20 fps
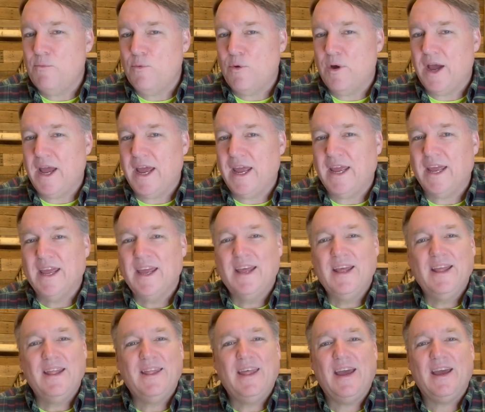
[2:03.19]
way
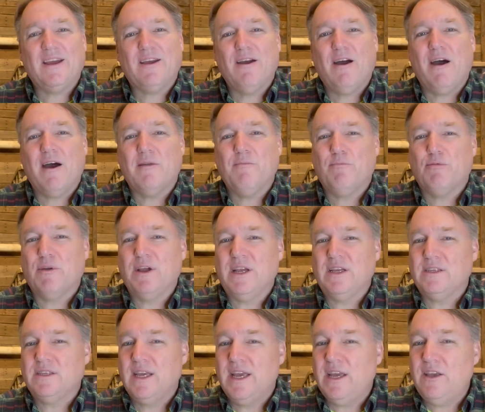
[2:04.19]
that God
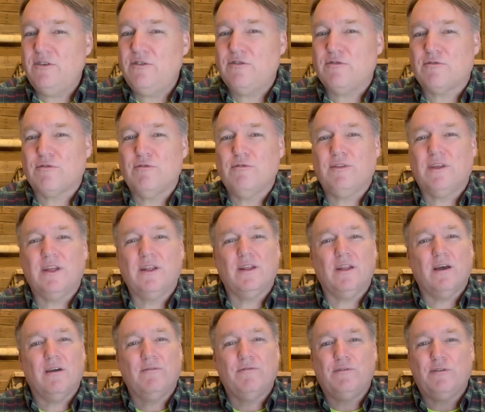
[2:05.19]
brings his truth and
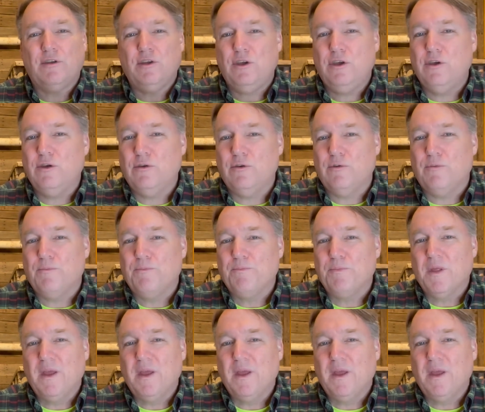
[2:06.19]
love to you.